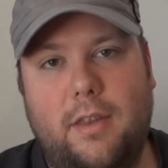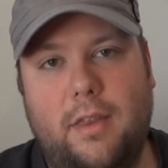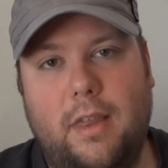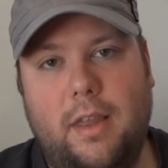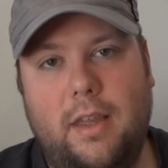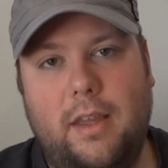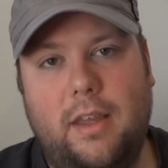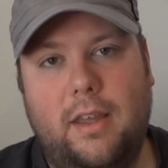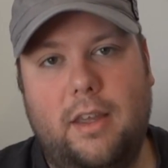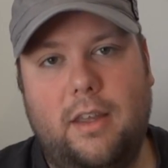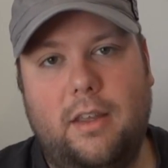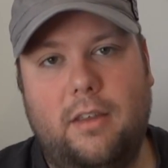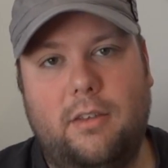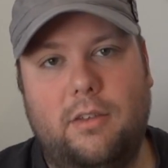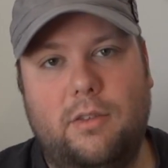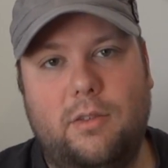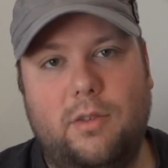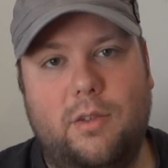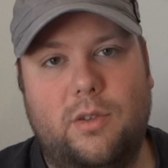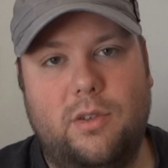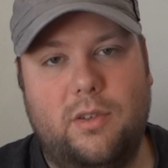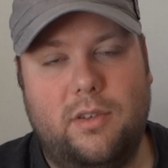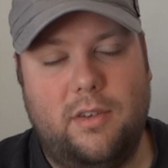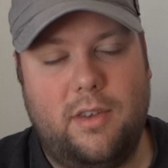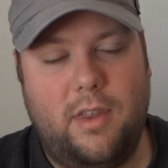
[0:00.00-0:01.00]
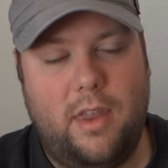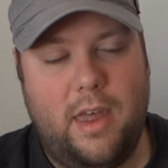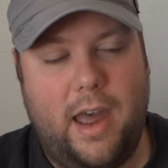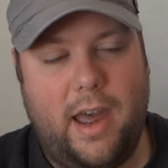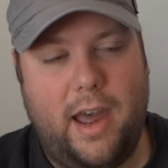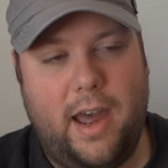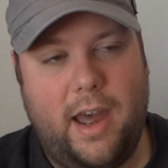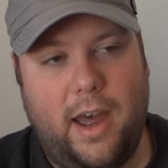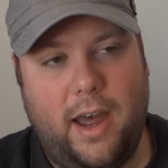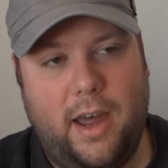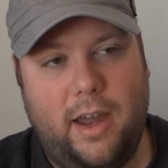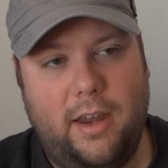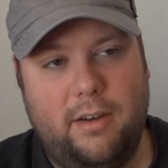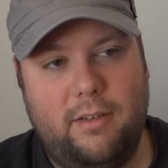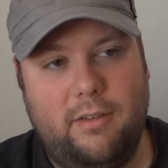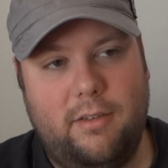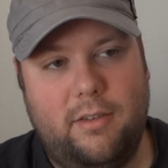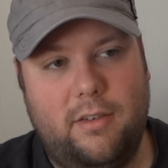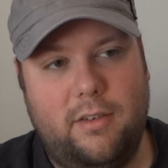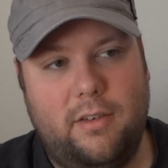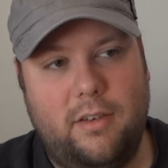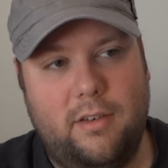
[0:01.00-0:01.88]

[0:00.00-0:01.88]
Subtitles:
thing that